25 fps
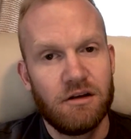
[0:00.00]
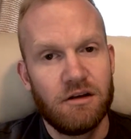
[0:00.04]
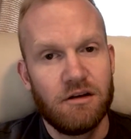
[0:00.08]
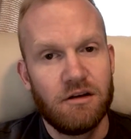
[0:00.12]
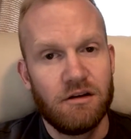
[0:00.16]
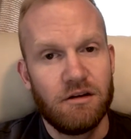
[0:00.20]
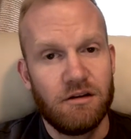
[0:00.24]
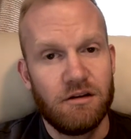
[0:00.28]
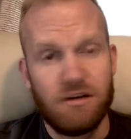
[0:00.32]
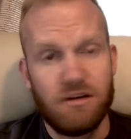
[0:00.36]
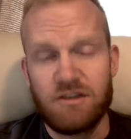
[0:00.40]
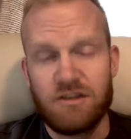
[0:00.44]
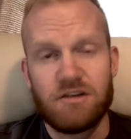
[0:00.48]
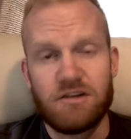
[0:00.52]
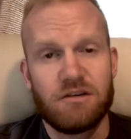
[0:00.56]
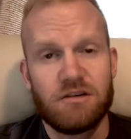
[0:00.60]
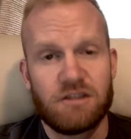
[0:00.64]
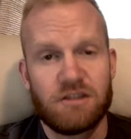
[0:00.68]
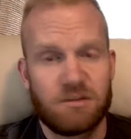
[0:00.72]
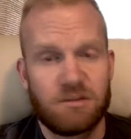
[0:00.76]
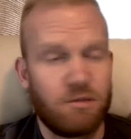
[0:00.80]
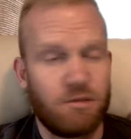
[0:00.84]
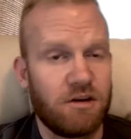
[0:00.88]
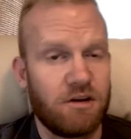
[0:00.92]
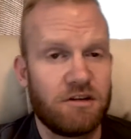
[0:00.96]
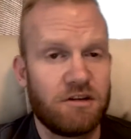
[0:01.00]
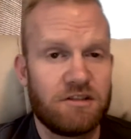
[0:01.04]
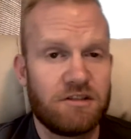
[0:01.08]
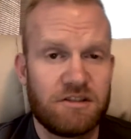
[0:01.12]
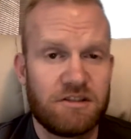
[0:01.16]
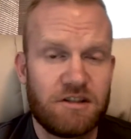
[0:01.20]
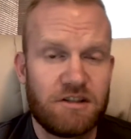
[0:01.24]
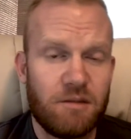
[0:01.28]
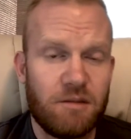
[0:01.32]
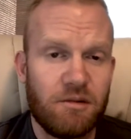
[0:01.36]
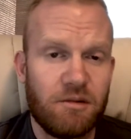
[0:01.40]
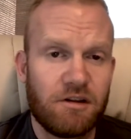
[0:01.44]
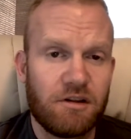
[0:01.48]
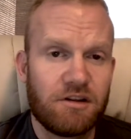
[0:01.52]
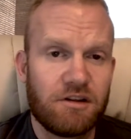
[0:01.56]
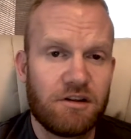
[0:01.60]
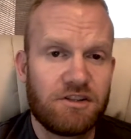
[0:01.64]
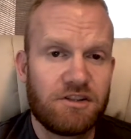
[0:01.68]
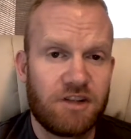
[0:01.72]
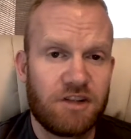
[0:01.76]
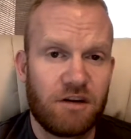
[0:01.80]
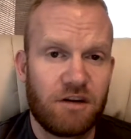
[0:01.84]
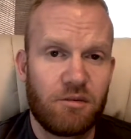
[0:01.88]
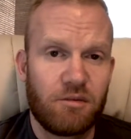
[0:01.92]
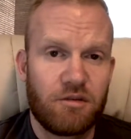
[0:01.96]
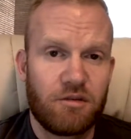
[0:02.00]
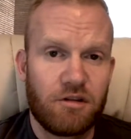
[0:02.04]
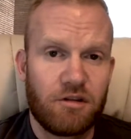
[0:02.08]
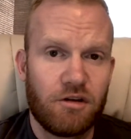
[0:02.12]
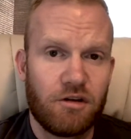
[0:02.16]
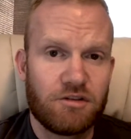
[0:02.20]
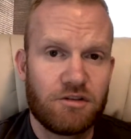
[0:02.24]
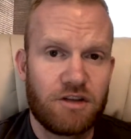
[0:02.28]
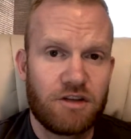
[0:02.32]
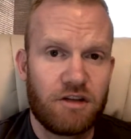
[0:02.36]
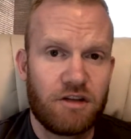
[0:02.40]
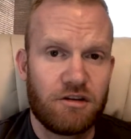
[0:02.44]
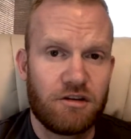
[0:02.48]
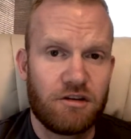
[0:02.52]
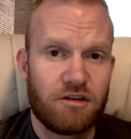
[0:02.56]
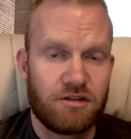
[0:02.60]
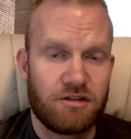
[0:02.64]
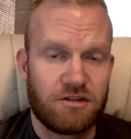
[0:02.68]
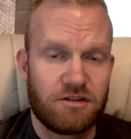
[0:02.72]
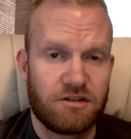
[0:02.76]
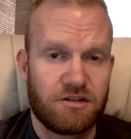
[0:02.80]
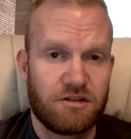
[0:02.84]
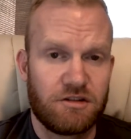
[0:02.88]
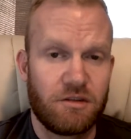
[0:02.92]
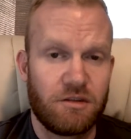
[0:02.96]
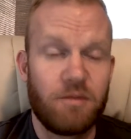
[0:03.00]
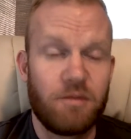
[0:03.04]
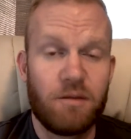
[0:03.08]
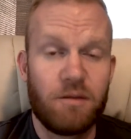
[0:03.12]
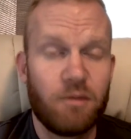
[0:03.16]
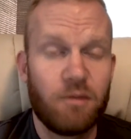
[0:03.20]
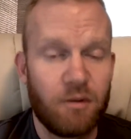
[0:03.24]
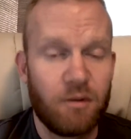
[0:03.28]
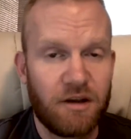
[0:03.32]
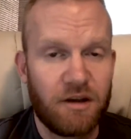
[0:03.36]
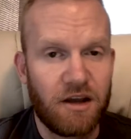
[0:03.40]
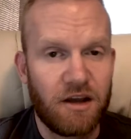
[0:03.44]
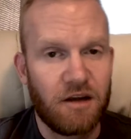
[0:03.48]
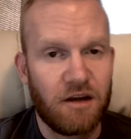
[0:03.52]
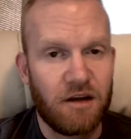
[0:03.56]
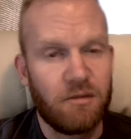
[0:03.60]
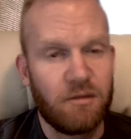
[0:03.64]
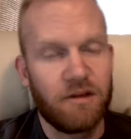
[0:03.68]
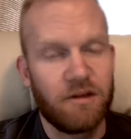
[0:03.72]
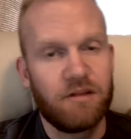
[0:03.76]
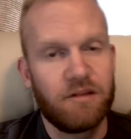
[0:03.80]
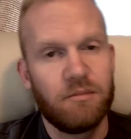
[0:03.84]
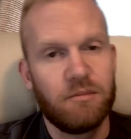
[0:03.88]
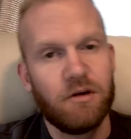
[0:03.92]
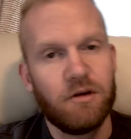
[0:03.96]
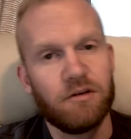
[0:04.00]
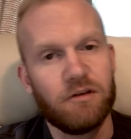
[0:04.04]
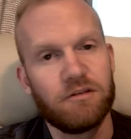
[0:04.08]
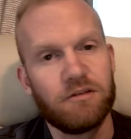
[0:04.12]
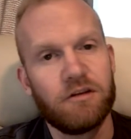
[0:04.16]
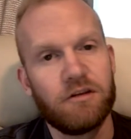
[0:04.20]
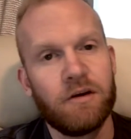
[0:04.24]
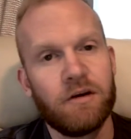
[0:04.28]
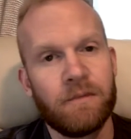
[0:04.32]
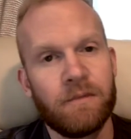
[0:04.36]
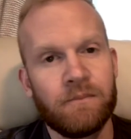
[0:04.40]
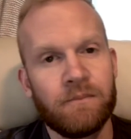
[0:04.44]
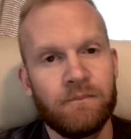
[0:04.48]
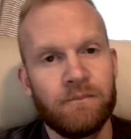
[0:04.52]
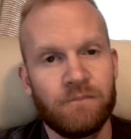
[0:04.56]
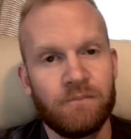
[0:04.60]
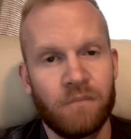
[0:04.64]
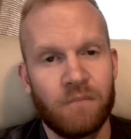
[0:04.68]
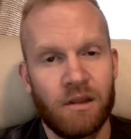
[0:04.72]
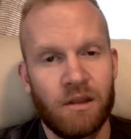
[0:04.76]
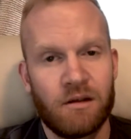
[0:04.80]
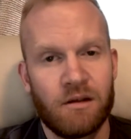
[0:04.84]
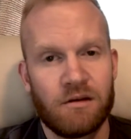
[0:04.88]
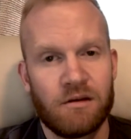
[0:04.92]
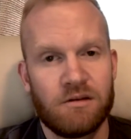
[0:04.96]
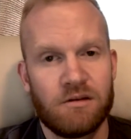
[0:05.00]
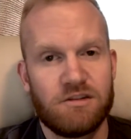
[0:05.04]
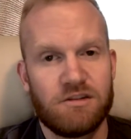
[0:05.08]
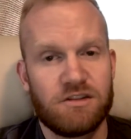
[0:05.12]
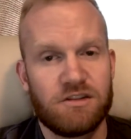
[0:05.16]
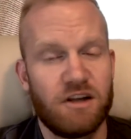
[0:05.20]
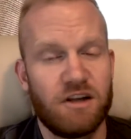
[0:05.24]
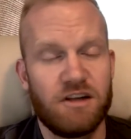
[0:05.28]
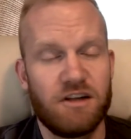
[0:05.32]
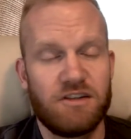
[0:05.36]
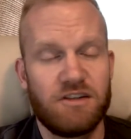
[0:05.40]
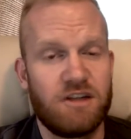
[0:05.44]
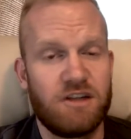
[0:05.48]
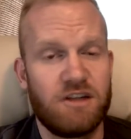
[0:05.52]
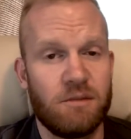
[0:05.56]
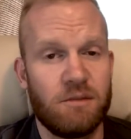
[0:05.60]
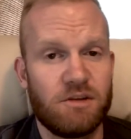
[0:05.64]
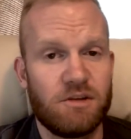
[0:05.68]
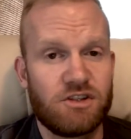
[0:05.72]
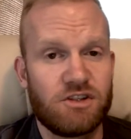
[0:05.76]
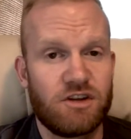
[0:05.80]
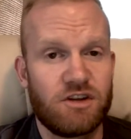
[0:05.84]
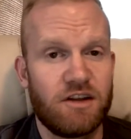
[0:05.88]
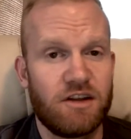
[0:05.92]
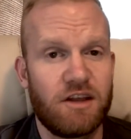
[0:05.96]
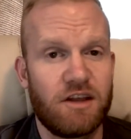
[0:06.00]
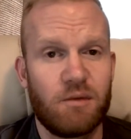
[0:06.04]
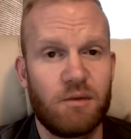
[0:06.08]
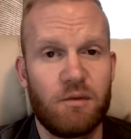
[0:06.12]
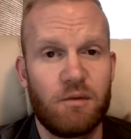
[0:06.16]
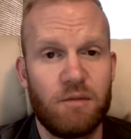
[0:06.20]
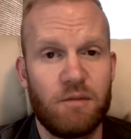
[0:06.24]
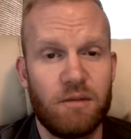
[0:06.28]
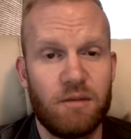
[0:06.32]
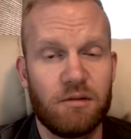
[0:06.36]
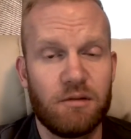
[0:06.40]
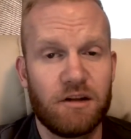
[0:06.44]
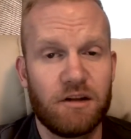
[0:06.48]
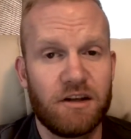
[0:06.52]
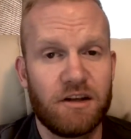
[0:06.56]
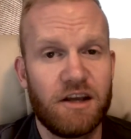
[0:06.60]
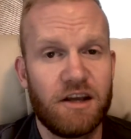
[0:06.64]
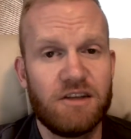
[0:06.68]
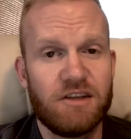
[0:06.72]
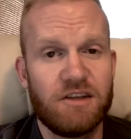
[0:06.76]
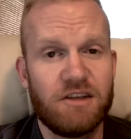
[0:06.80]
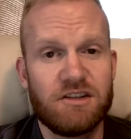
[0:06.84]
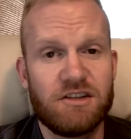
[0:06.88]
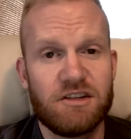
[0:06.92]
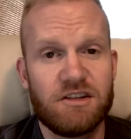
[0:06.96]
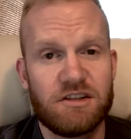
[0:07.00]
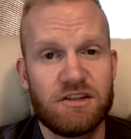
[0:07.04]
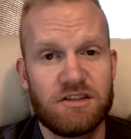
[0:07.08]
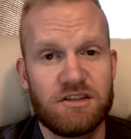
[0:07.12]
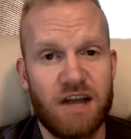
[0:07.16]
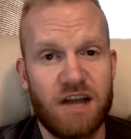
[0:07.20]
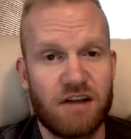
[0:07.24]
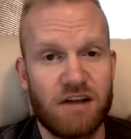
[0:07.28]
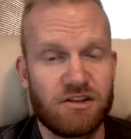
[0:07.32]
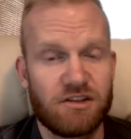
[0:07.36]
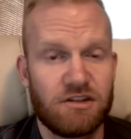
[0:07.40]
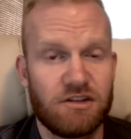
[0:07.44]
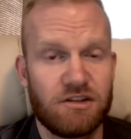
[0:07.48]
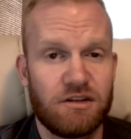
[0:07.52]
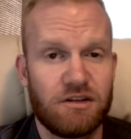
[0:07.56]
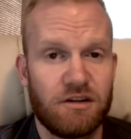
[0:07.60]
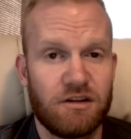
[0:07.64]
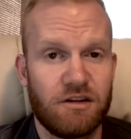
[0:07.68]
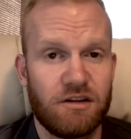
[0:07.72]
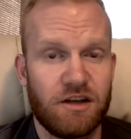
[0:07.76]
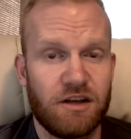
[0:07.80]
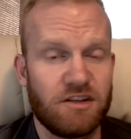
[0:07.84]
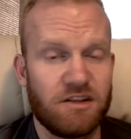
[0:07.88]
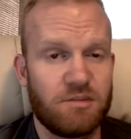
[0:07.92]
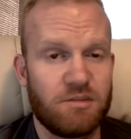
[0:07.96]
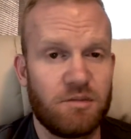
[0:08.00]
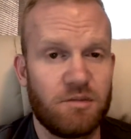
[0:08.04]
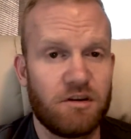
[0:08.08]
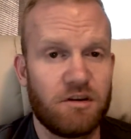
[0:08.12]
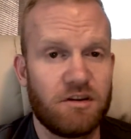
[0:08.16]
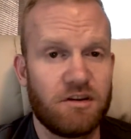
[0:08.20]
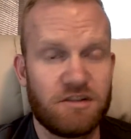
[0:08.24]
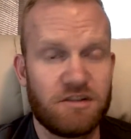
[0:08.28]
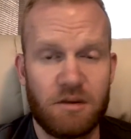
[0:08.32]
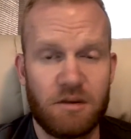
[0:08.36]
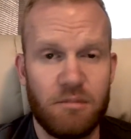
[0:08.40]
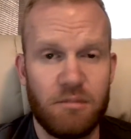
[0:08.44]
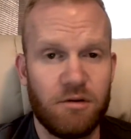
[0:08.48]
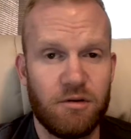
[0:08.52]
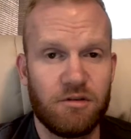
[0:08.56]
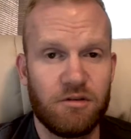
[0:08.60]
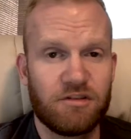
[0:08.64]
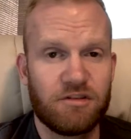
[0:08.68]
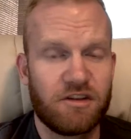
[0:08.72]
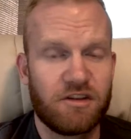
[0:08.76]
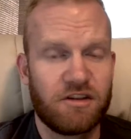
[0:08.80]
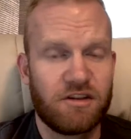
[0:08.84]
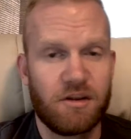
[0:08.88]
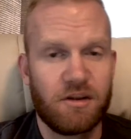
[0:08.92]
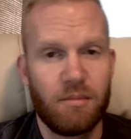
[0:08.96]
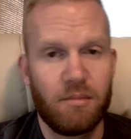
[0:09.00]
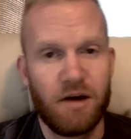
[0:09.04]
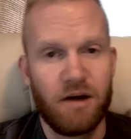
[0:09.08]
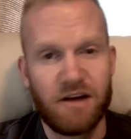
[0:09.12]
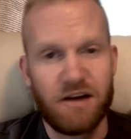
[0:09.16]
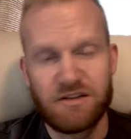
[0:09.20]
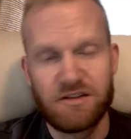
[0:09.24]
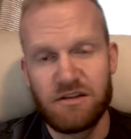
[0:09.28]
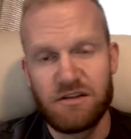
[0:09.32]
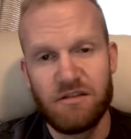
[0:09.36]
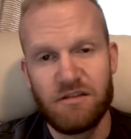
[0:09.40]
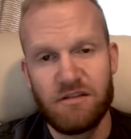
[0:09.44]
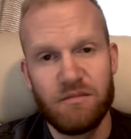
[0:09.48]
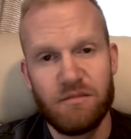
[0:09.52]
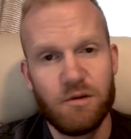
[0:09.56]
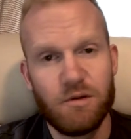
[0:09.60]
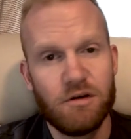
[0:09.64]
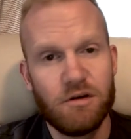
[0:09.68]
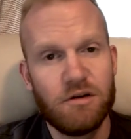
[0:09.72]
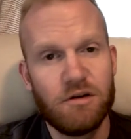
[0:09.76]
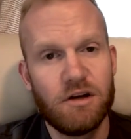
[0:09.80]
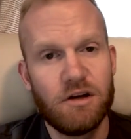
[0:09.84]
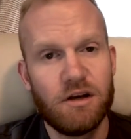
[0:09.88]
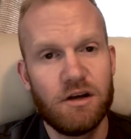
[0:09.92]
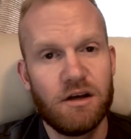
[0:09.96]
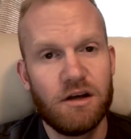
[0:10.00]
These are experiences typically shared with close others, the people we care about the most. Studies demonstrate that when people engage in nostalgia, they experience a boost to positive mood,